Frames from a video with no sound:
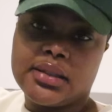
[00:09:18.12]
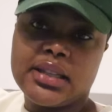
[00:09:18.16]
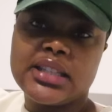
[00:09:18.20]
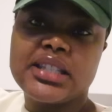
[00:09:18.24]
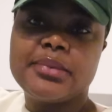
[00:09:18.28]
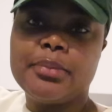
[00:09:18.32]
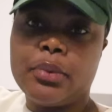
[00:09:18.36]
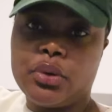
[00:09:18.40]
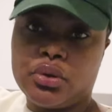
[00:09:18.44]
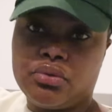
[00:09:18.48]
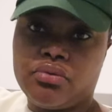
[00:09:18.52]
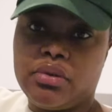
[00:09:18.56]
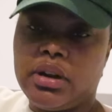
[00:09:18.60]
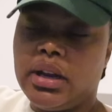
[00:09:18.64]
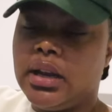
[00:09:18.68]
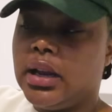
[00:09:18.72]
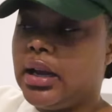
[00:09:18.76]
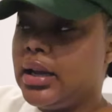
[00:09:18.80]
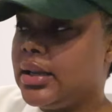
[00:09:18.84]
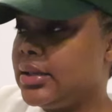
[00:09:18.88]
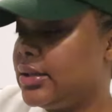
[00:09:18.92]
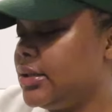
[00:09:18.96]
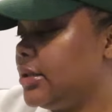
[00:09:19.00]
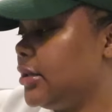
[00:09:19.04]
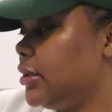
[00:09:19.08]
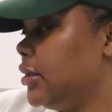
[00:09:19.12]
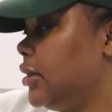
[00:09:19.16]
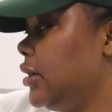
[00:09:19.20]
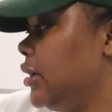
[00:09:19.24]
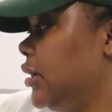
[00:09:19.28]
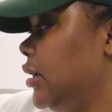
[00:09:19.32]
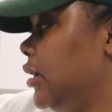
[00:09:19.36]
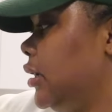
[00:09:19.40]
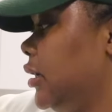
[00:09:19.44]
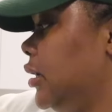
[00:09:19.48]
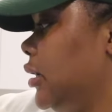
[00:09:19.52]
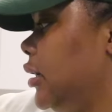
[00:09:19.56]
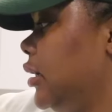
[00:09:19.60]
this smells really nice
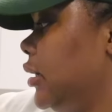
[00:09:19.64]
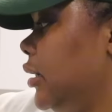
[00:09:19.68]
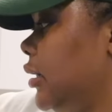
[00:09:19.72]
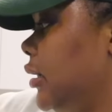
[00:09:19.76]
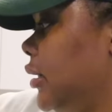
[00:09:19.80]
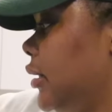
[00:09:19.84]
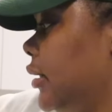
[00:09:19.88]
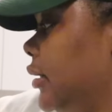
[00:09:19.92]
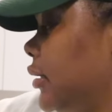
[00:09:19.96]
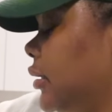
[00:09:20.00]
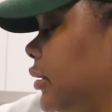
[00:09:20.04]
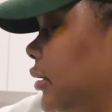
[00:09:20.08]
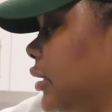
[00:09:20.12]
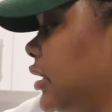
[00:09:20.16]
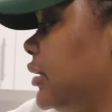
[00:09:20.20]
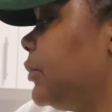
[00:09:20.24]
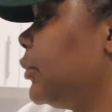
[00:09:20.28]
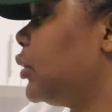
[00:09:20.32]
this